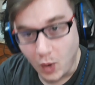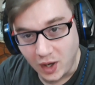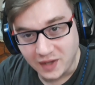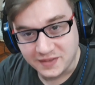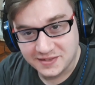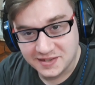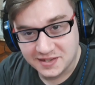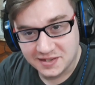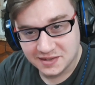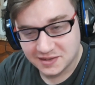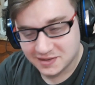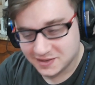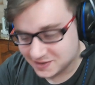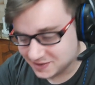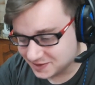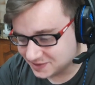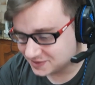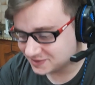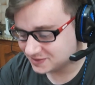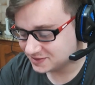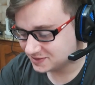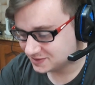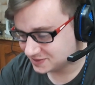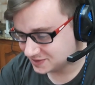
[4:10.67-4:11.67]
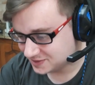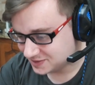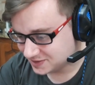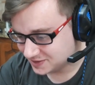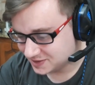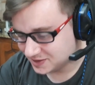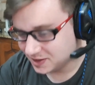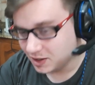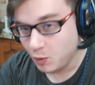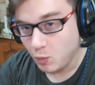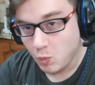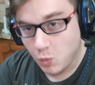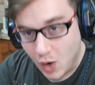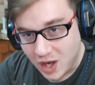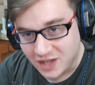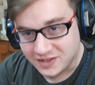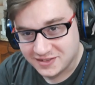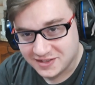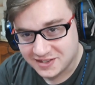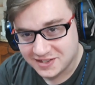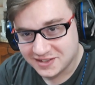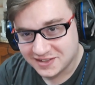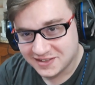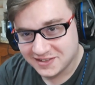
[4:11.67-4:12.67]
what?
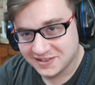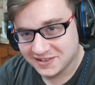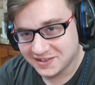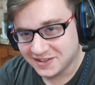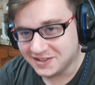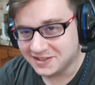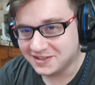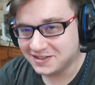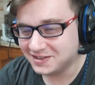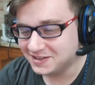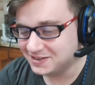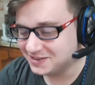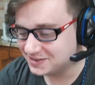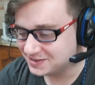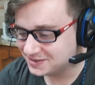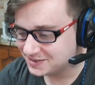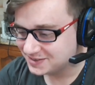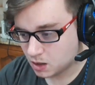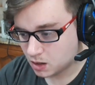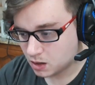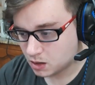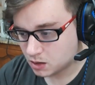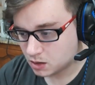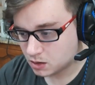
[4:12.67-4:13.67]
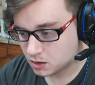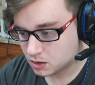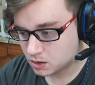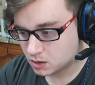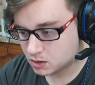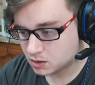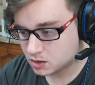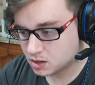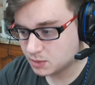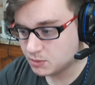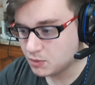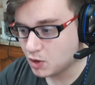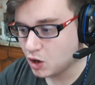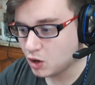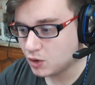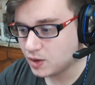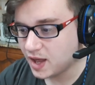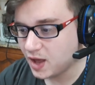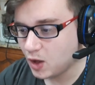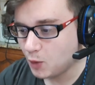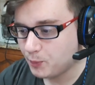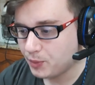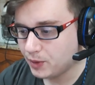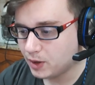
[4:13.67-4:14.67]
What? Come on,
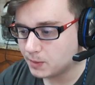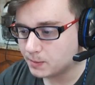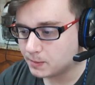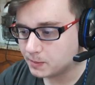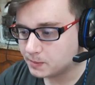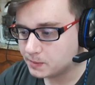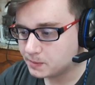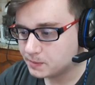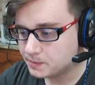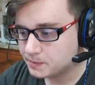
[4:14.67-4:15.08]
help him.